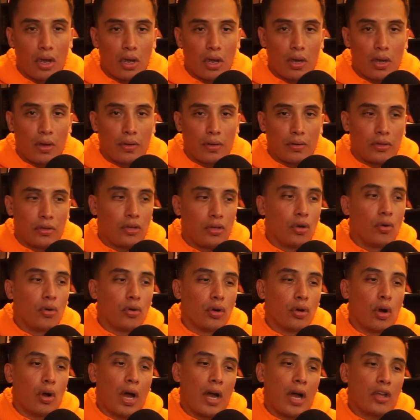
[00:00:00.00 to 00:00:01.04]
you don't
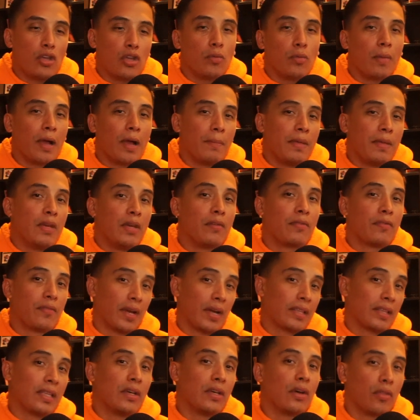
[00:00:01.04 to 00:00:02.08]
know how you might be
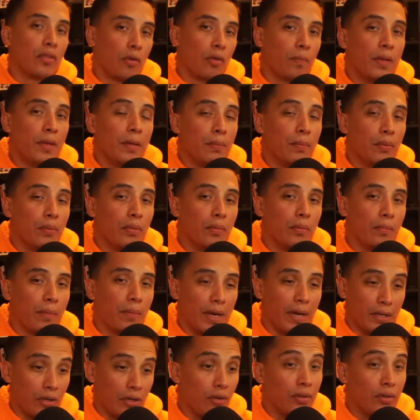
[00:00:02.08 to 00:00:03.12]
affecting other people by
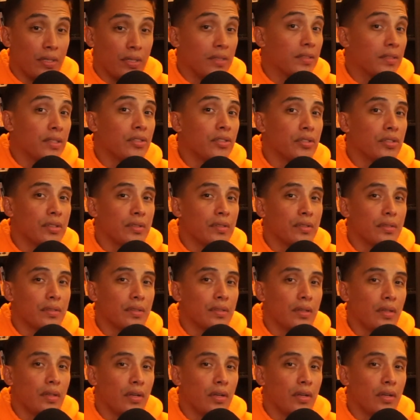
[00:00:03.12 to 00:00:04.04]
your decisions.